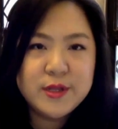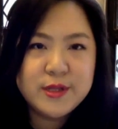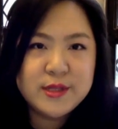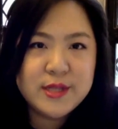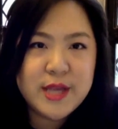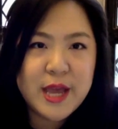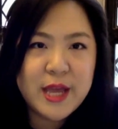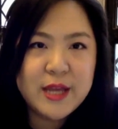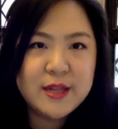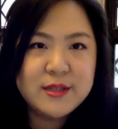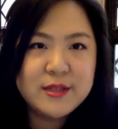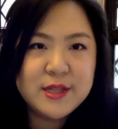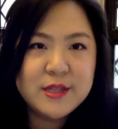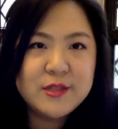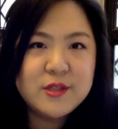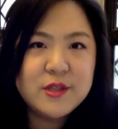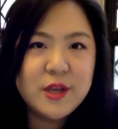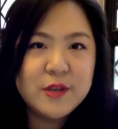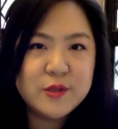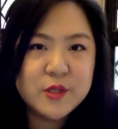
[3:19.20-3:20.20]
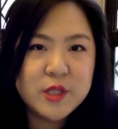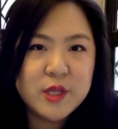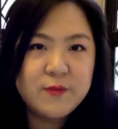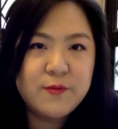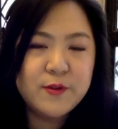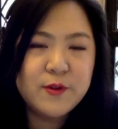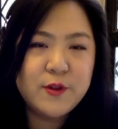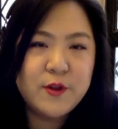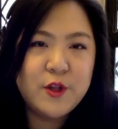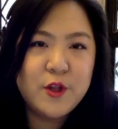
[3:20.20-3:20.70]
In a general
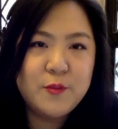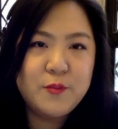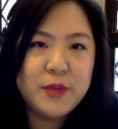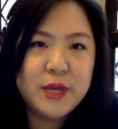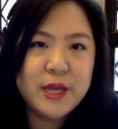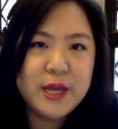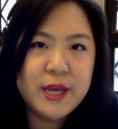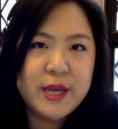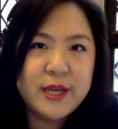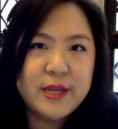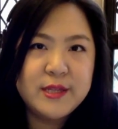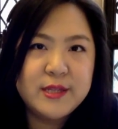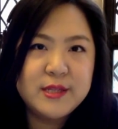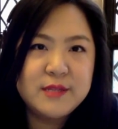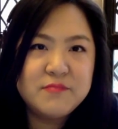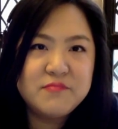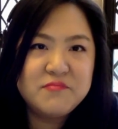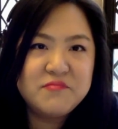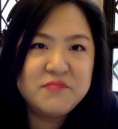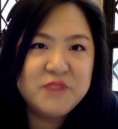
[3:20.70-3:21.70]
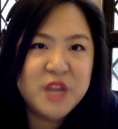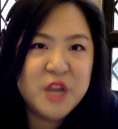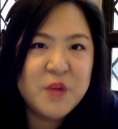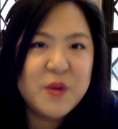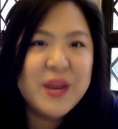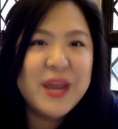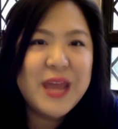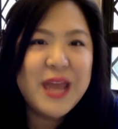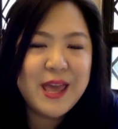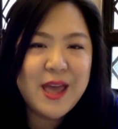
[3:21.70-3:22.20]
sense, it's also difficult
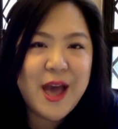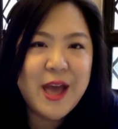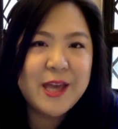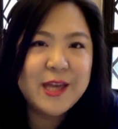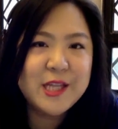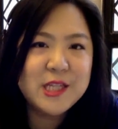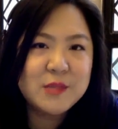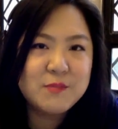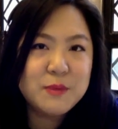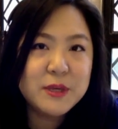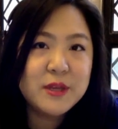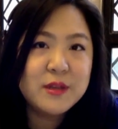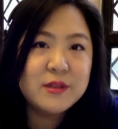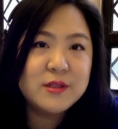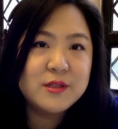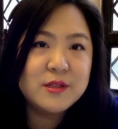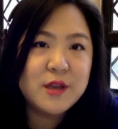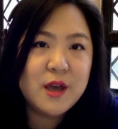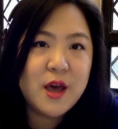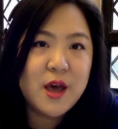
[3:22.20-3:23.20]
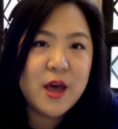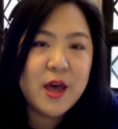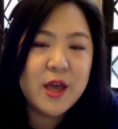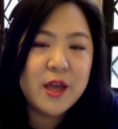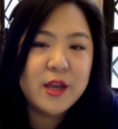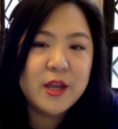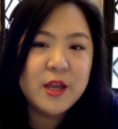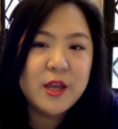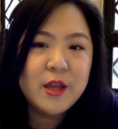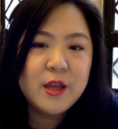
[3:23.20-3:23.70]
because you know an AI is built
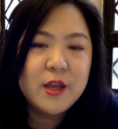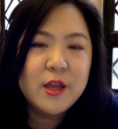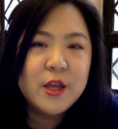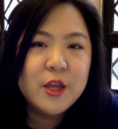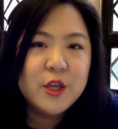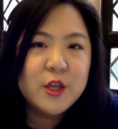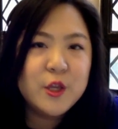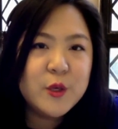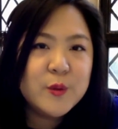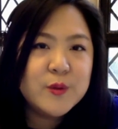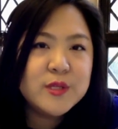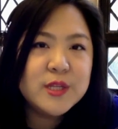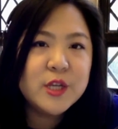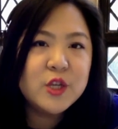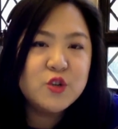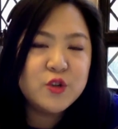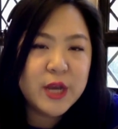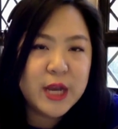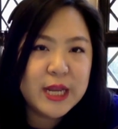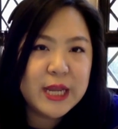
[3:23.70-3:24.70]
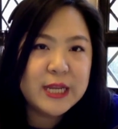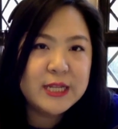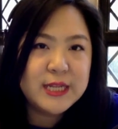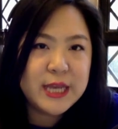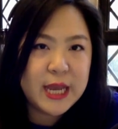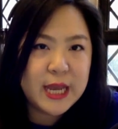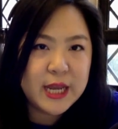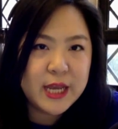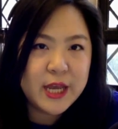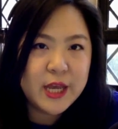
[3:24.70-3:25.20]
on using
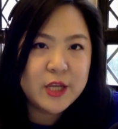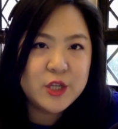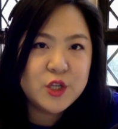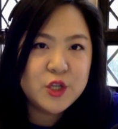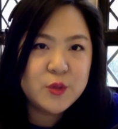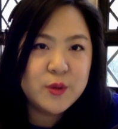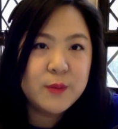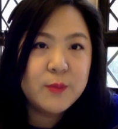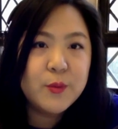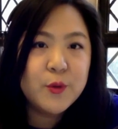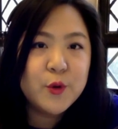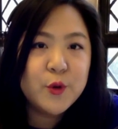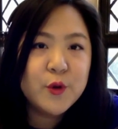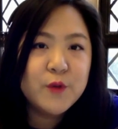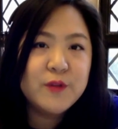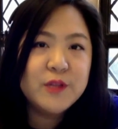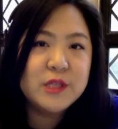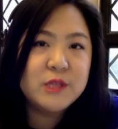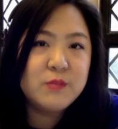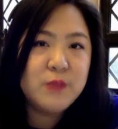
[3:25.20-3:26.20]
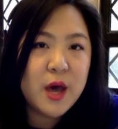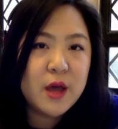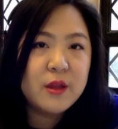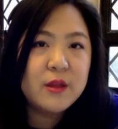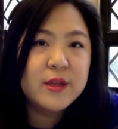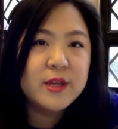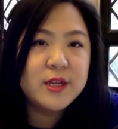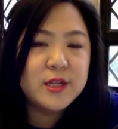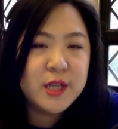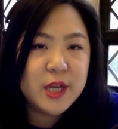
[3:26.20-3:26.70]
training data to improve its
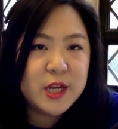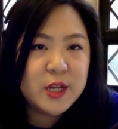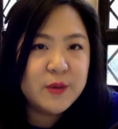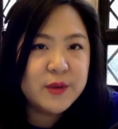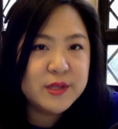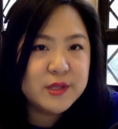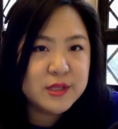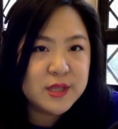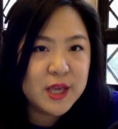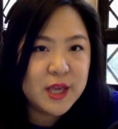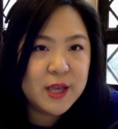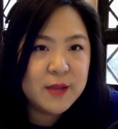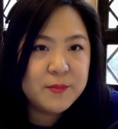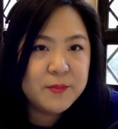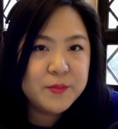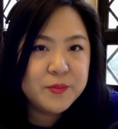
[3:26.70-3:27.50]
model continuously.